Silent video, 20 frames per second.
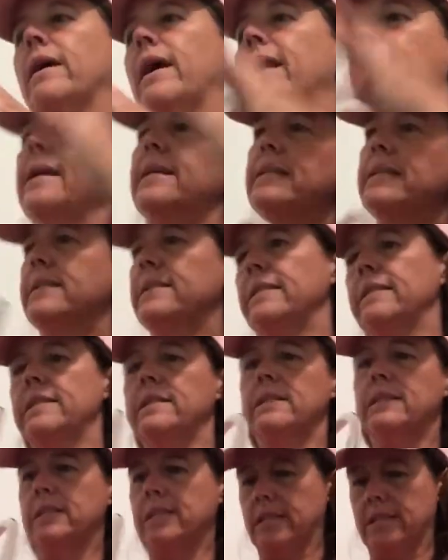
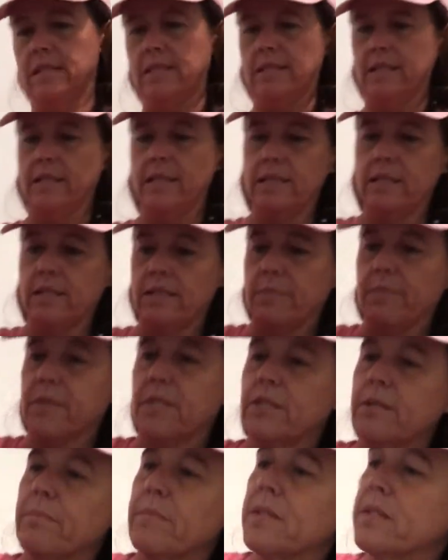AC 60
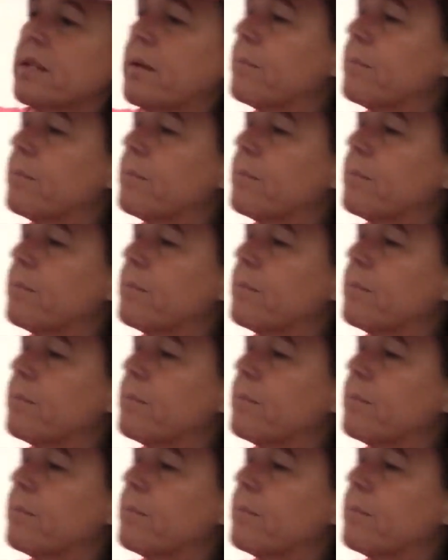something something